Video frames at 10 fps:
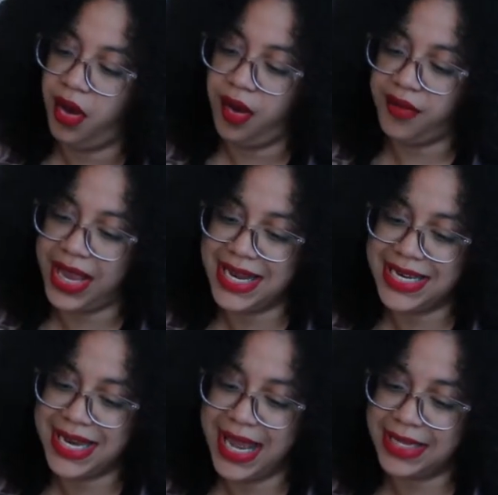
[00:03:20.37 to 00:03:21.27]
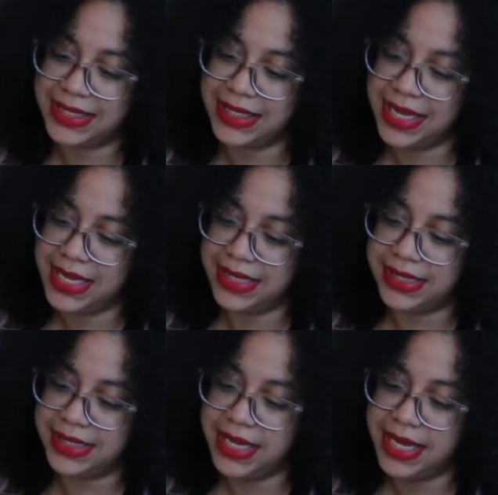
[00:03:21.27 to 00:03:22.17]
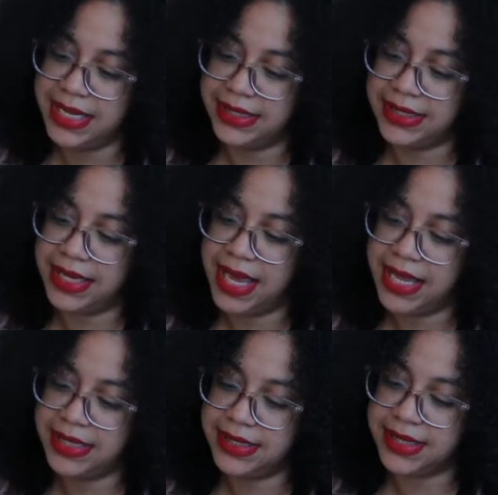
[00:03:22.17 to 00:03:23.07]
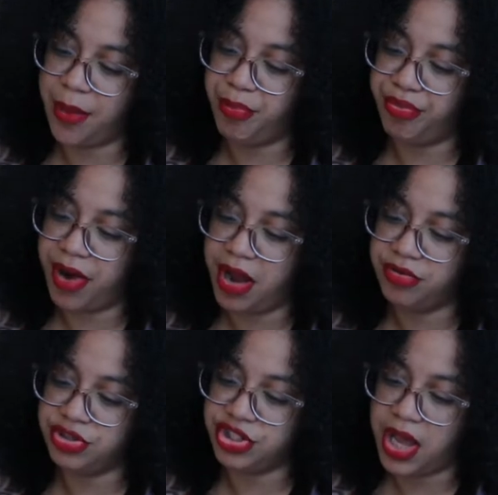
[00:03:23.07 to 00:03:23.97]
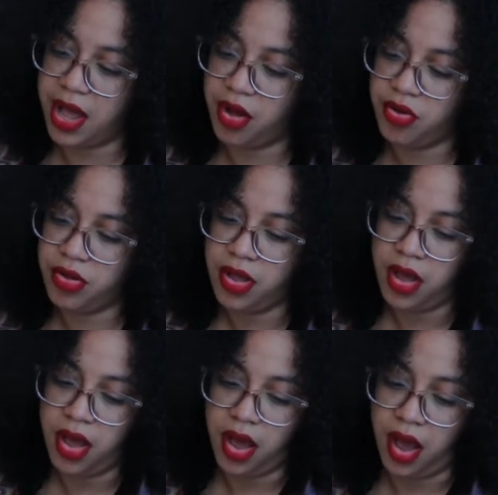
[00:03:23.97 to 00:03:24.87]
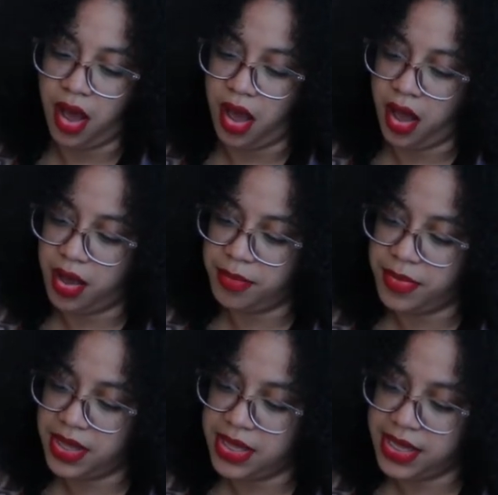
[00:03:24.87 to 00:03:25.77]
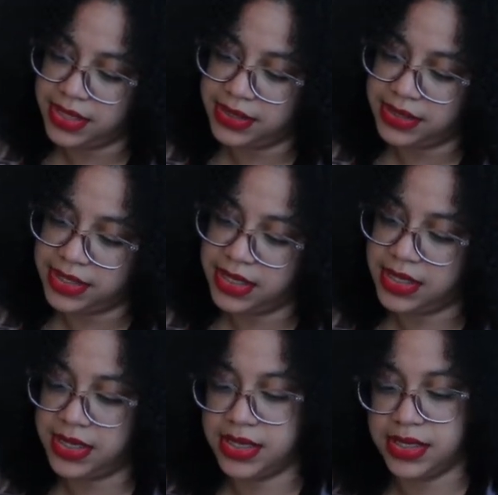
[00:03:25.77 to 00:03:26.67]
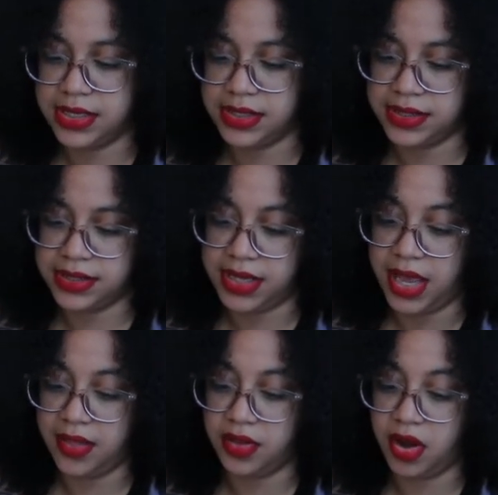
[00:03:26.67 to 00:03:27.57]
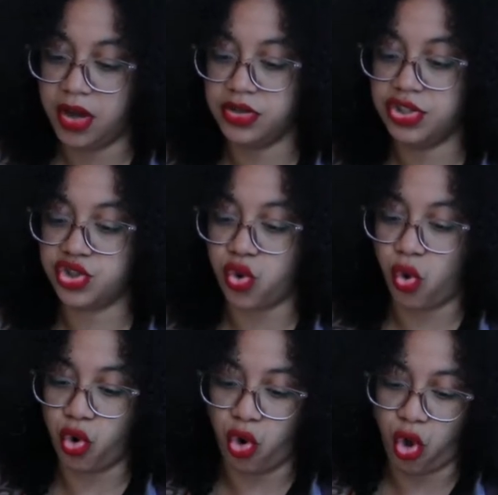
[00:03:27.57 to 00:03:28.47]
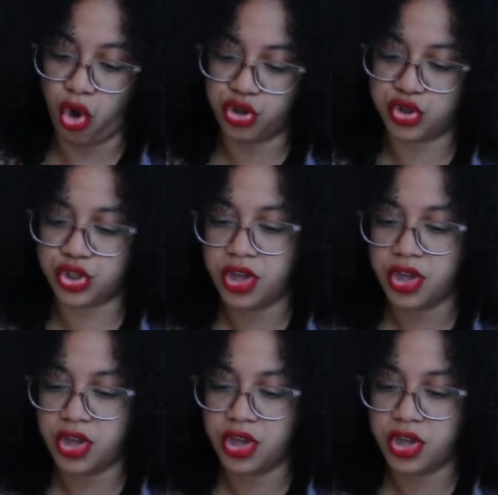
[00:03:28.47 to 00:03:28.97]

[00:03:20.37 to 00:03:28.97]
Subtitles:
Alright, next is the Tint Brow Gel. It is in the color Chocolate.